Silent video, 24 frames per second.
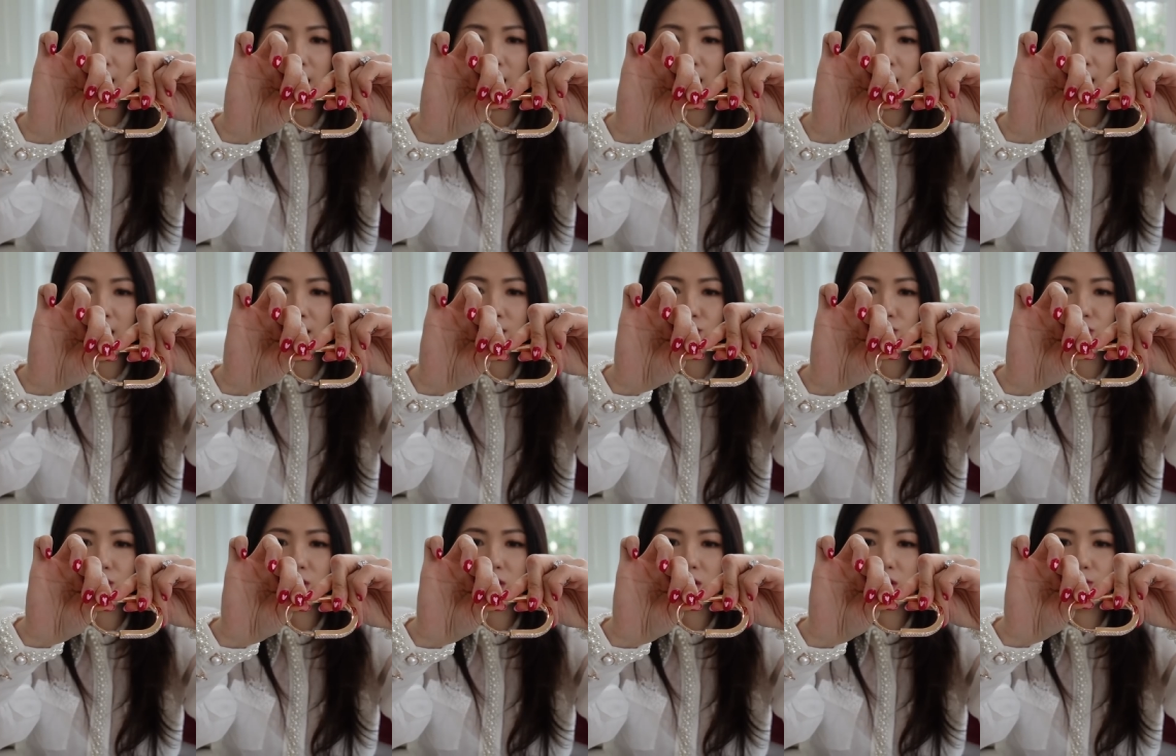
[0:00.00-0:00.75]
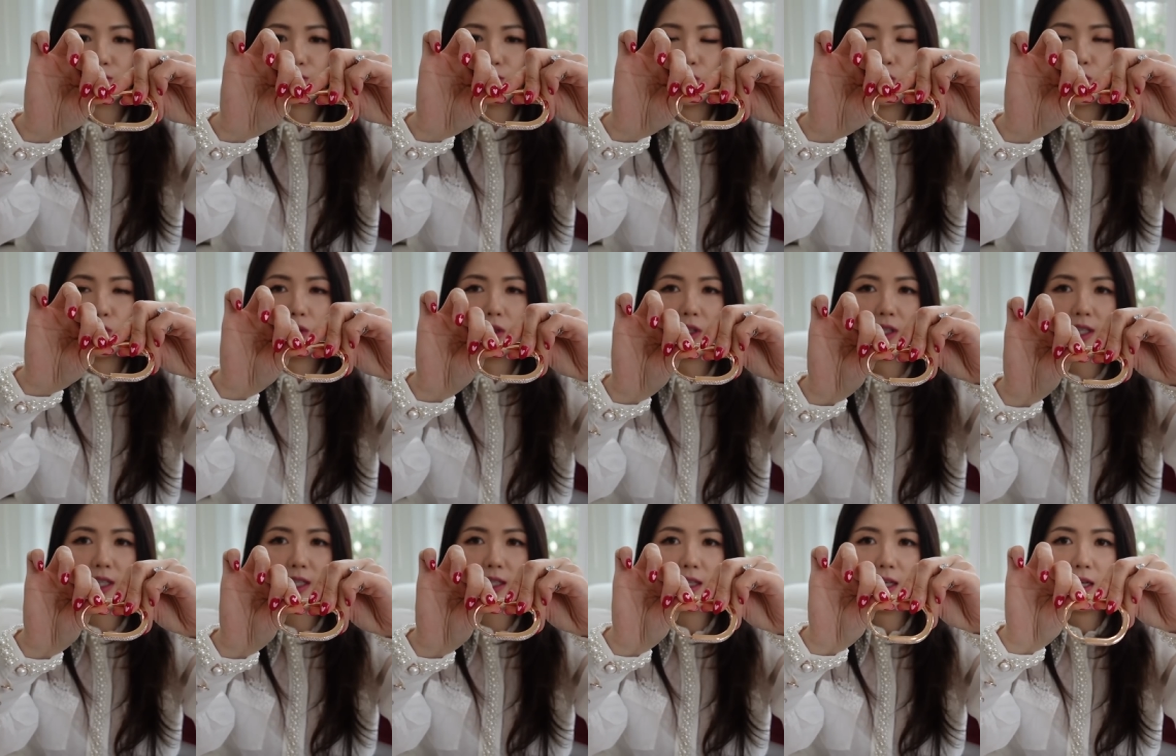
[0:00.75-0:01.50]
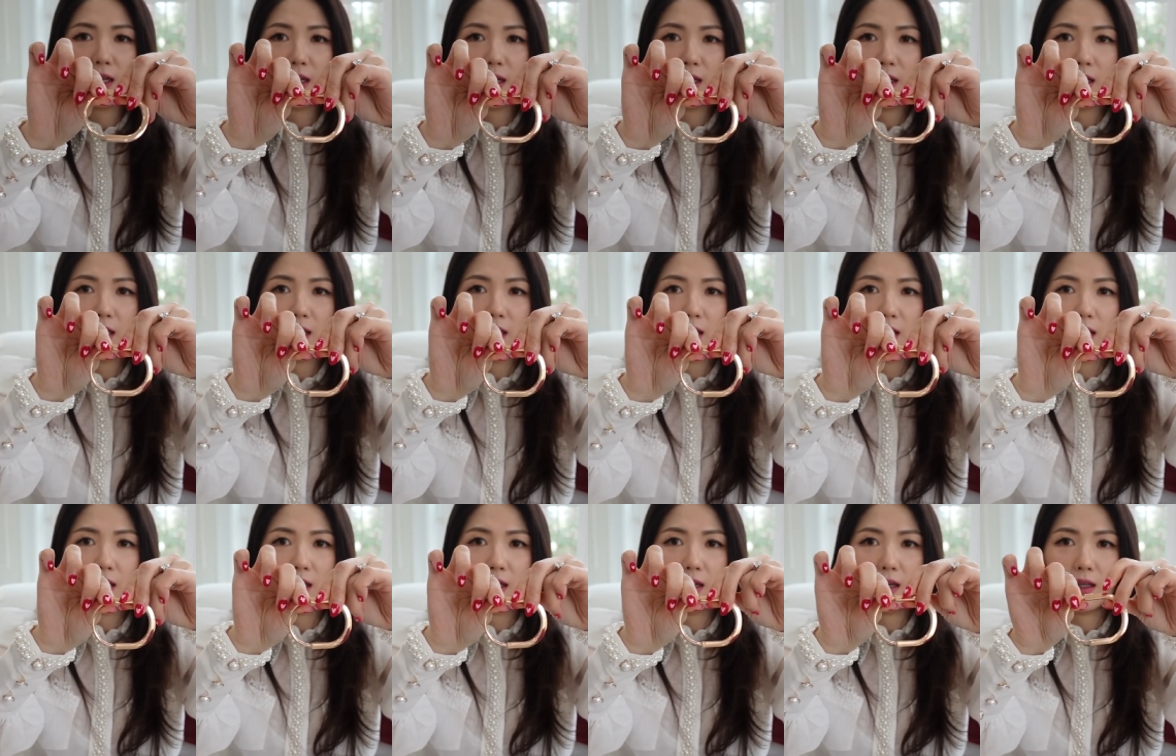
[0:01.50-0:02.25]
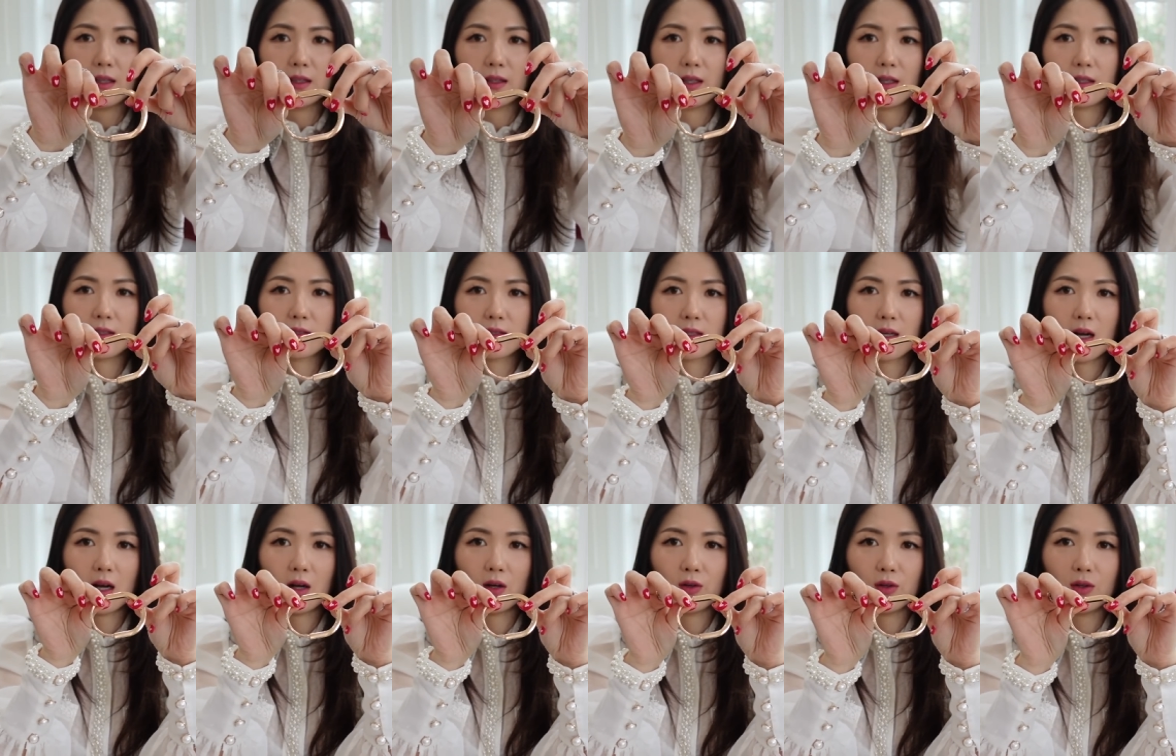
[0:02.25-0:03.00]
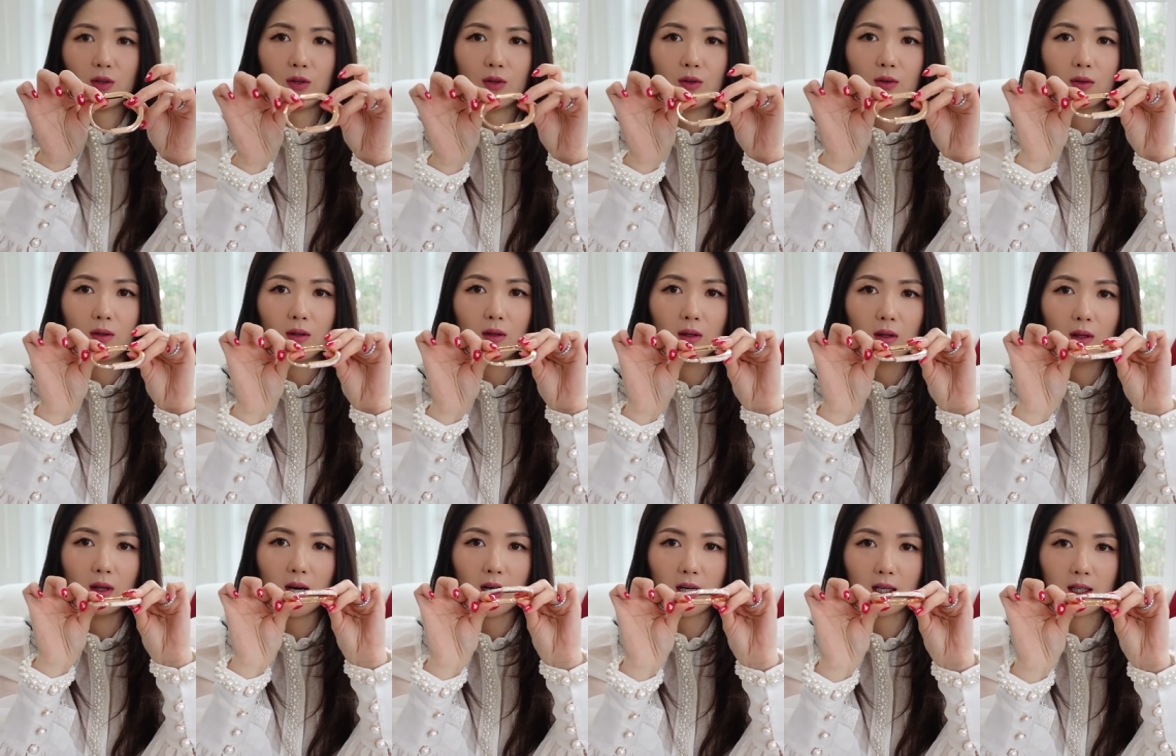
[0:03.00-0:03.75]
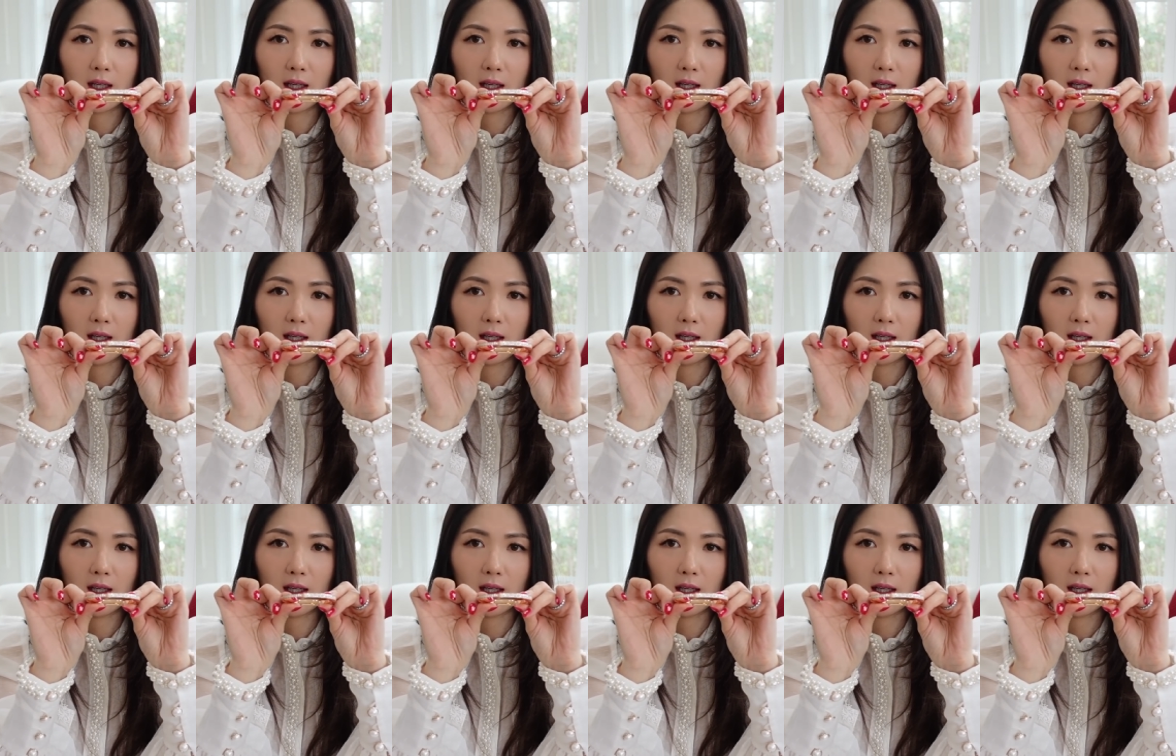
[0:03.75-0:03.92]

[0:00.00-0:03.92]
and just pull it, and that's how you lock